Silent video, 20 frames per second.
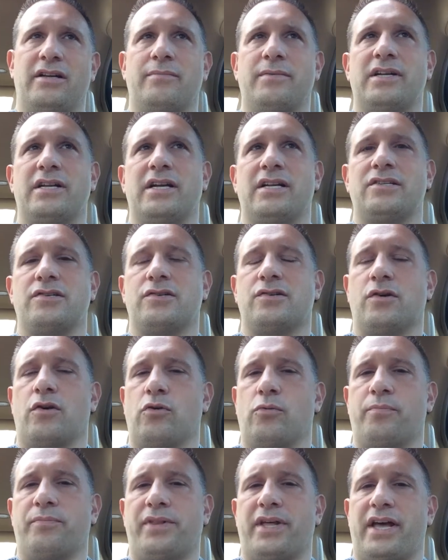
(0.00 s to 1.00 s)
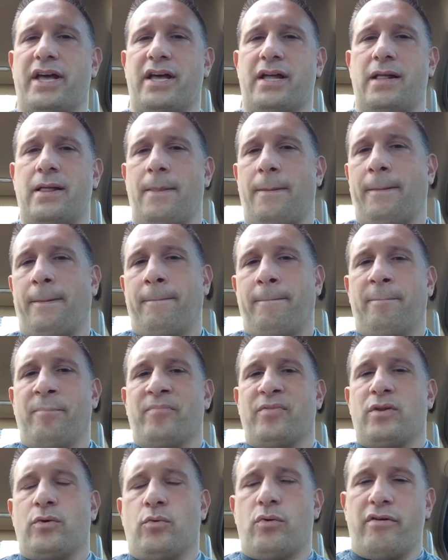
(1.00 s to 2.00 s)
I mean, I just hope that
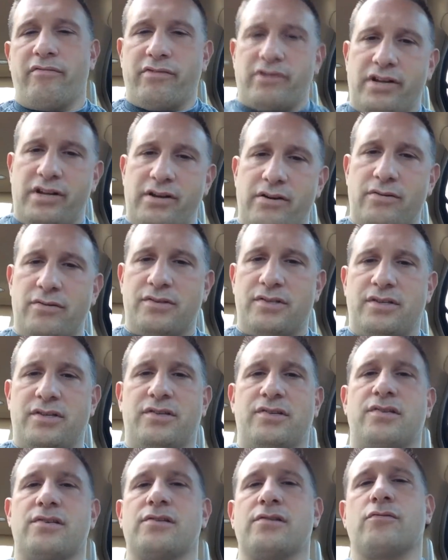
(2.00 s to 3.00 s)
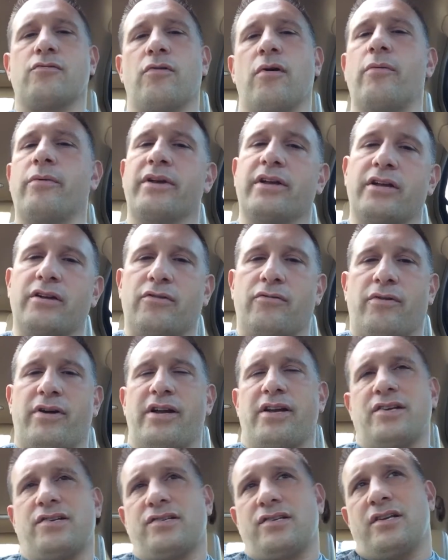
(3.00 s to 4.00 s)
whoever hears this is growing in
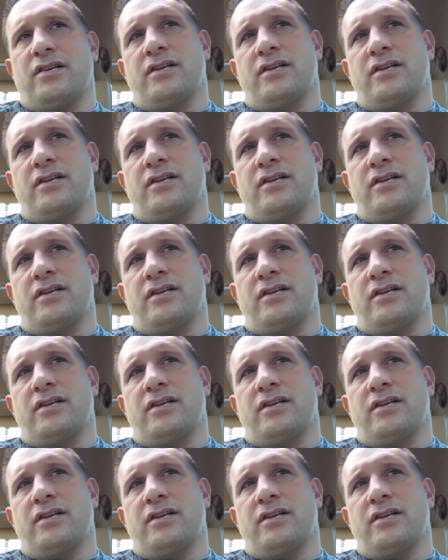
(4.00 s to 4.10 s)
grace.